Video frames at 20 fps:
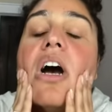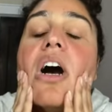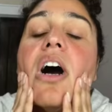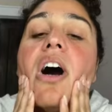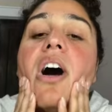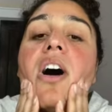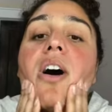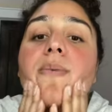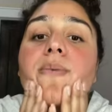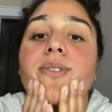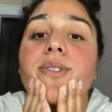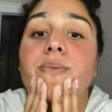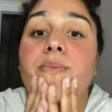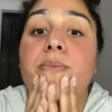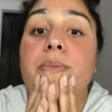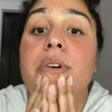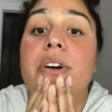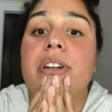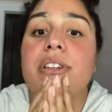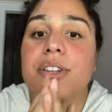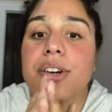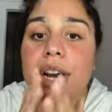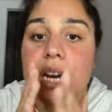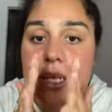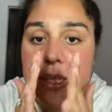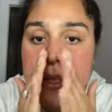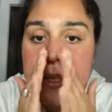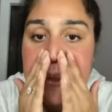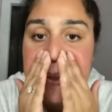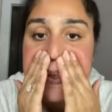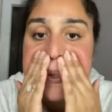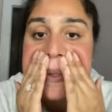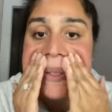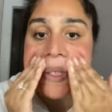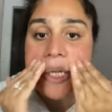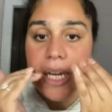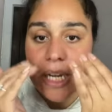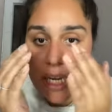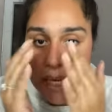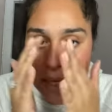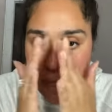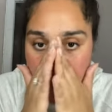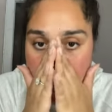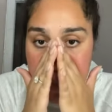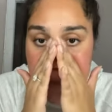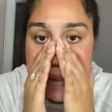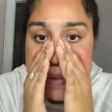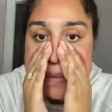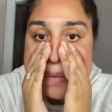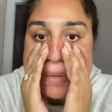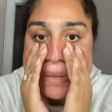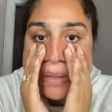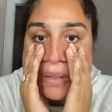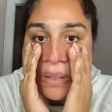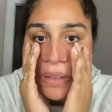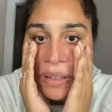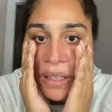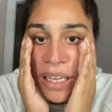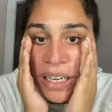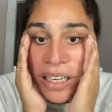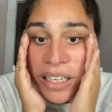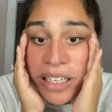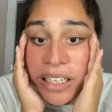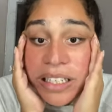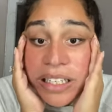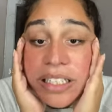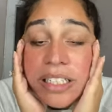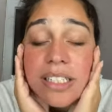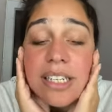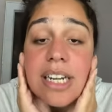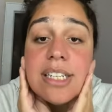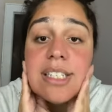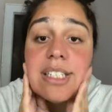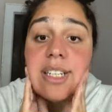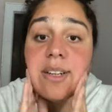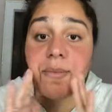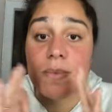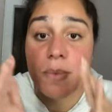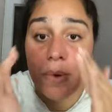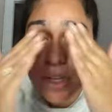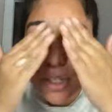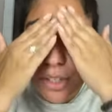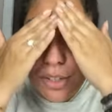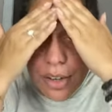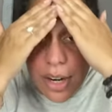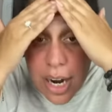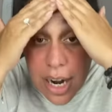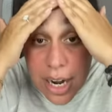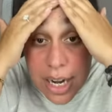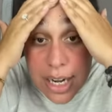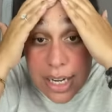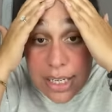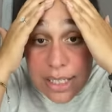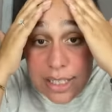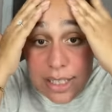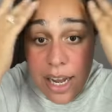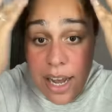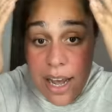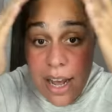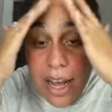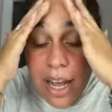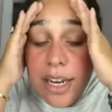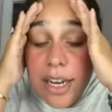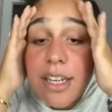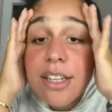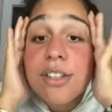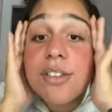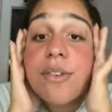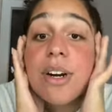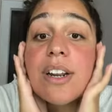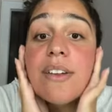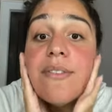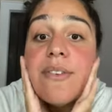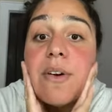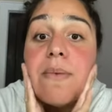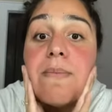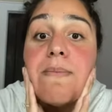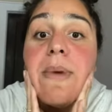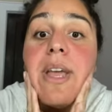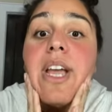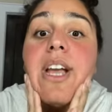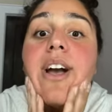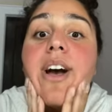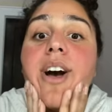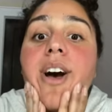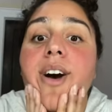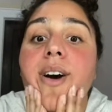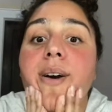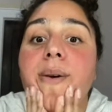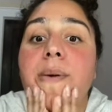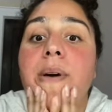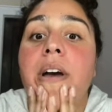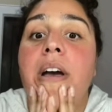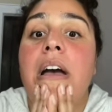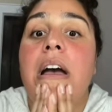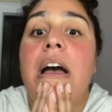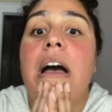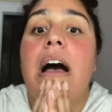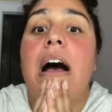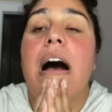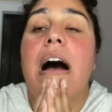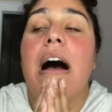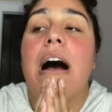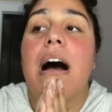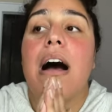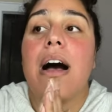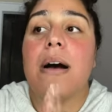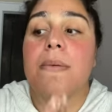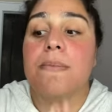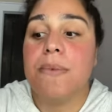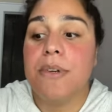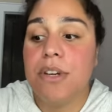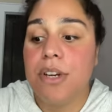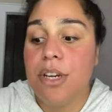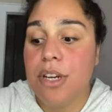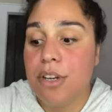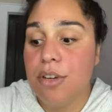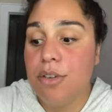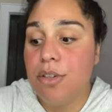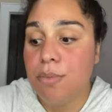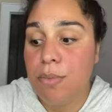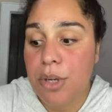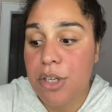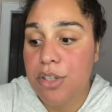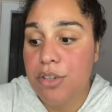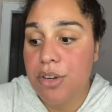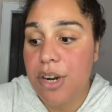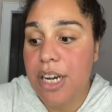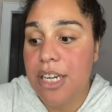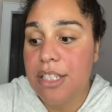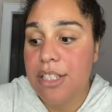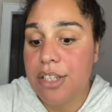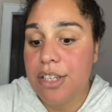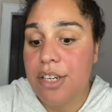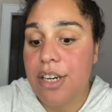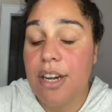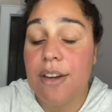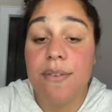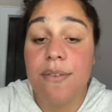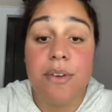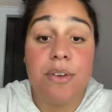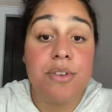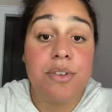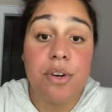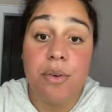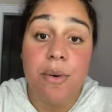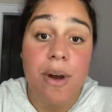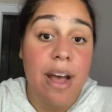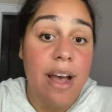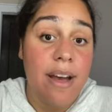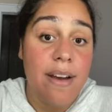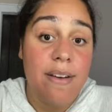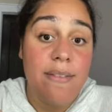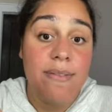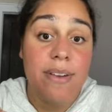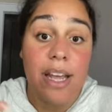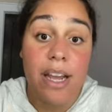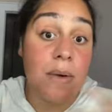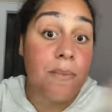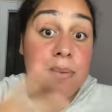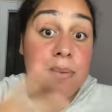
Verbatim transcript: Um, so moisturize your skin so that it is nice and moisturized and is ready for makeup. Um, you can use moisturizer if you don't have like a